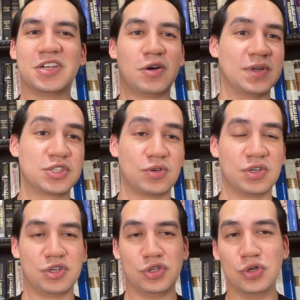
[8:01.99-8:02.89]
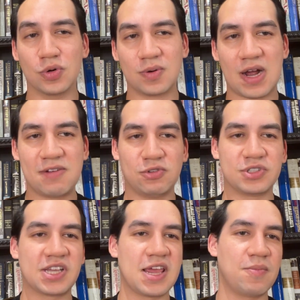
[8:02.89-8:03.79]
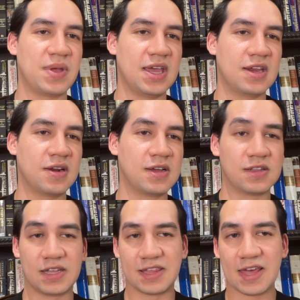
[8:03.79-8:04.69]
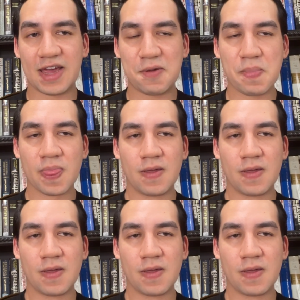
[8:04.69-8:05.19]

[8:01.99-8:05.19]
a certain new arrivals campaign like that,